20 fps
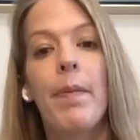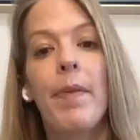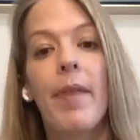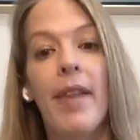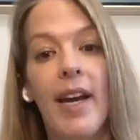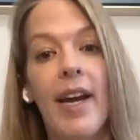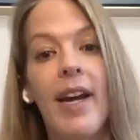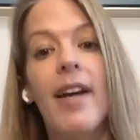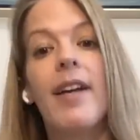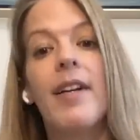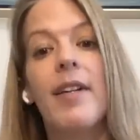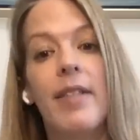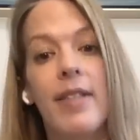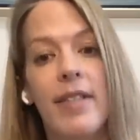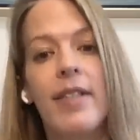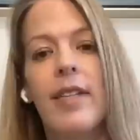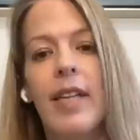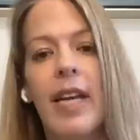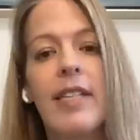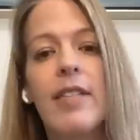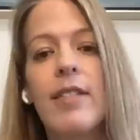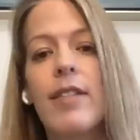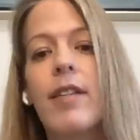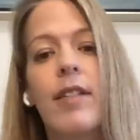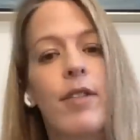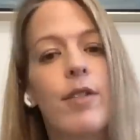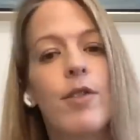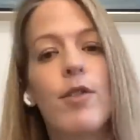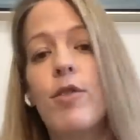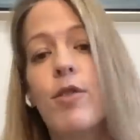Yeah, it's
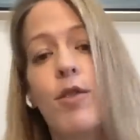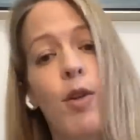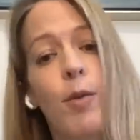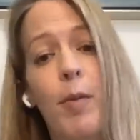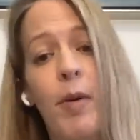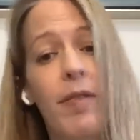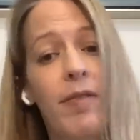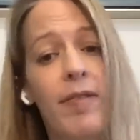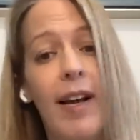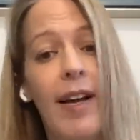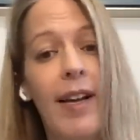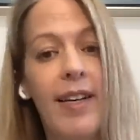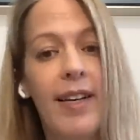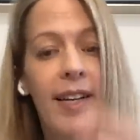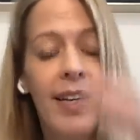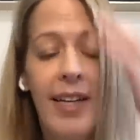super fun.